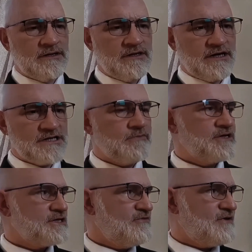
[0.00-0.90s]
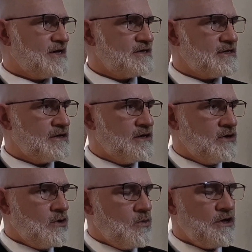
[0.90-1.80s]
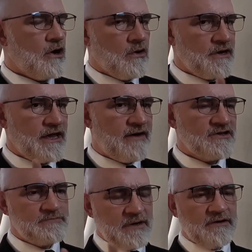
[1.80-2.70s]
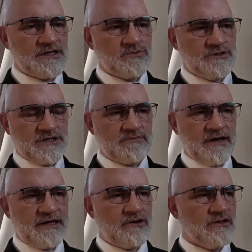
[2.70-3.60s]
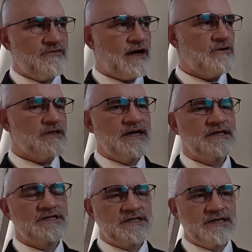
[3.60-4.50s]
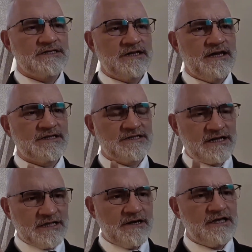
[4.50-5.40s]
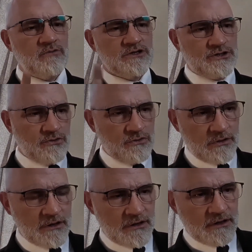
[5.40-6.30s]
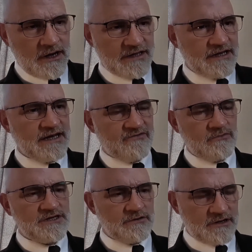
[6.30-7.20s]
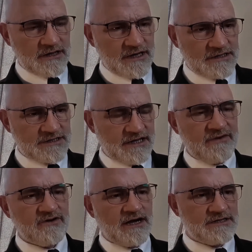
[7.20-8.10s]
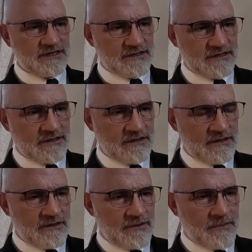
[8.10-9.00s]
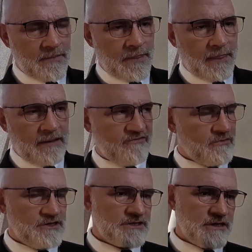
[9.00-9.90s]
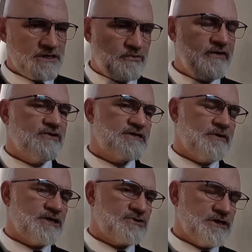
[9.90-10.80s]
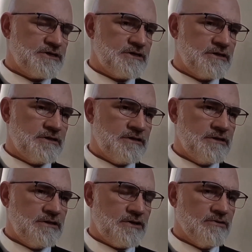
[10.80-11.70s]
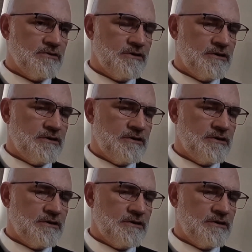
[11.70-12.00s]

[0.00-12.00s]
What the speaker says: Not to mention the fact that we already have experience with this man and all of the outlandish things that he has declared he would do, and they never materialized. They never got done. I mean, from his previous administration, you know.